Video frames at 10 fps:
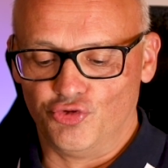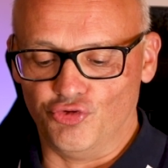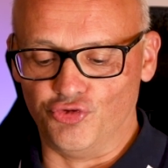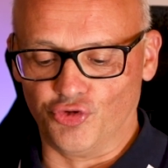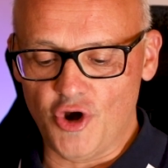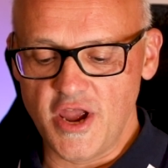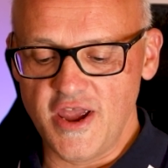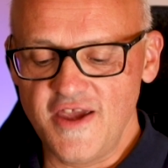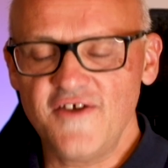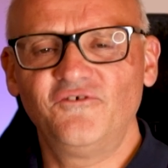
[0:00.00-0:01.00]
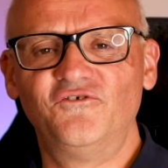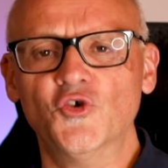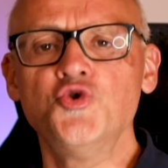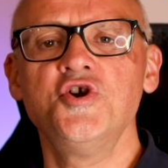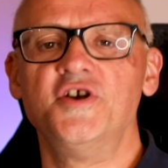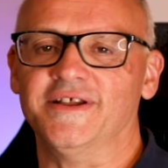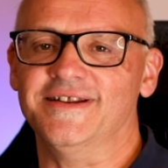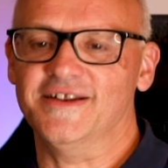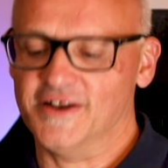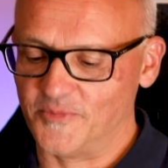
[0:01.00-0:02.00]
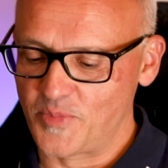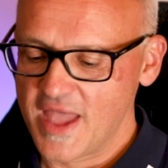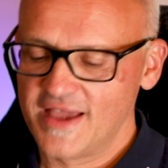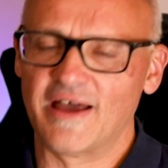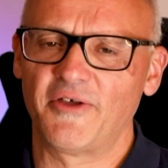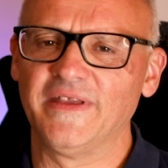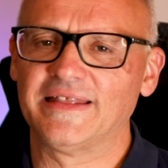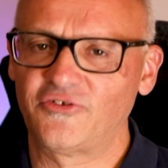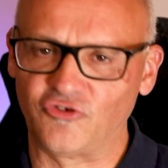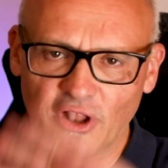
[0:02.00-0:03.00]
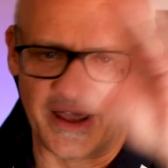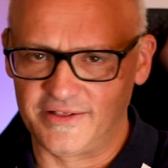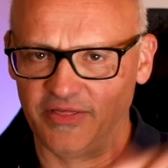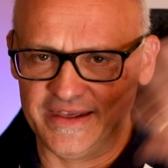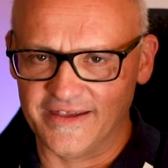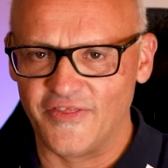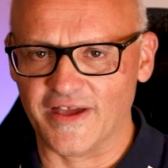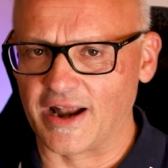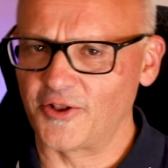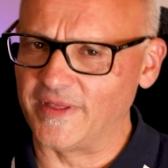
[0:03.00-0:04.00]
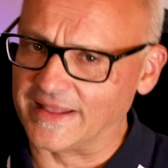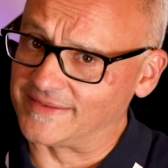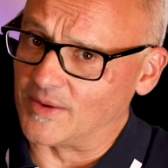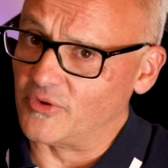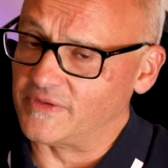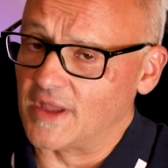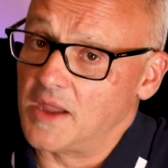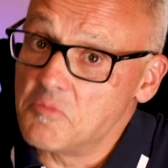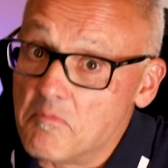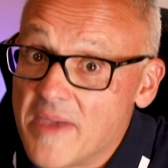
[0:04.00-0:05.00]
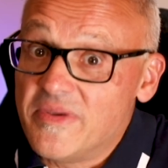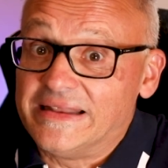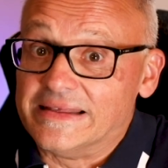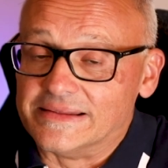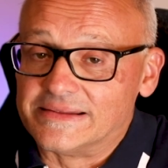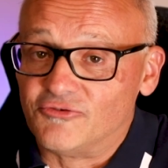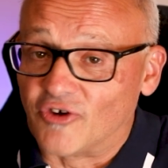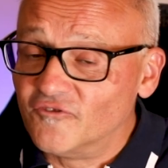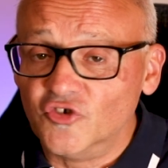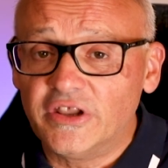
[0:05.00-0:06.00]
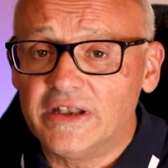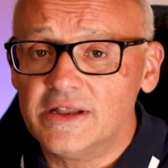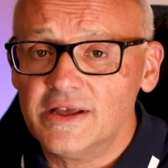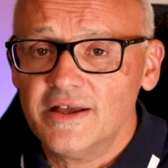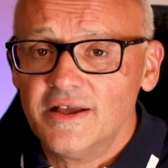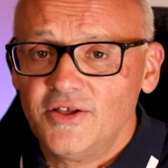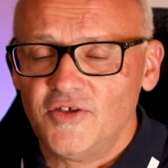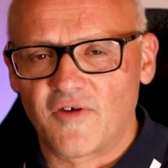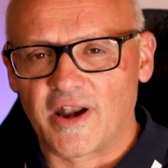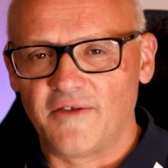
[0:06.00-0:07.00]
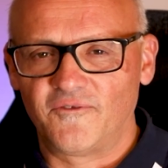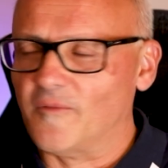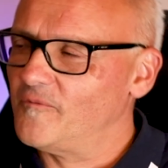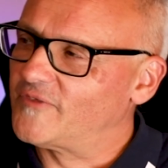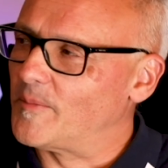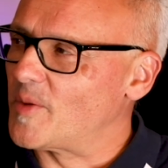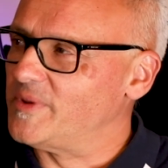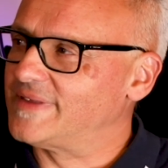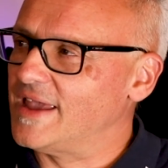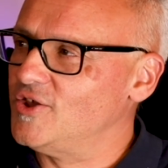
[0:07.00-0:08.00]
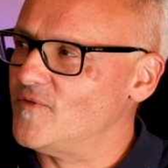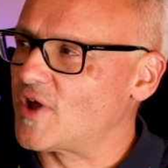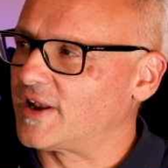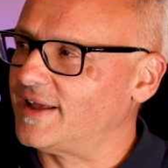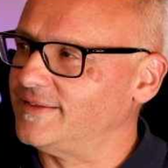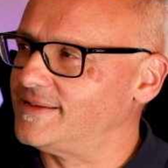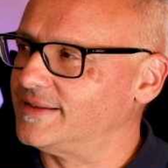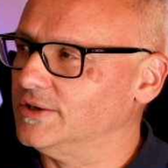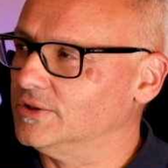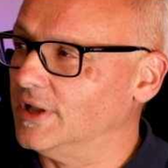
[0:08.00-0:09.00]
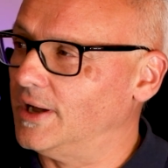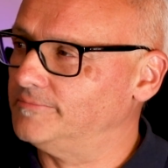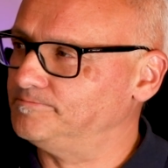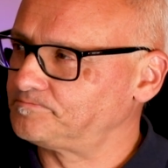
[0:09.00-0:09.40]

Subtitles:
Dreyfunden. Now I think that's like I don't think that's someone's name. Maybe it is. Dreyfunden. You've got, if I'm not mistaken, you've got like this little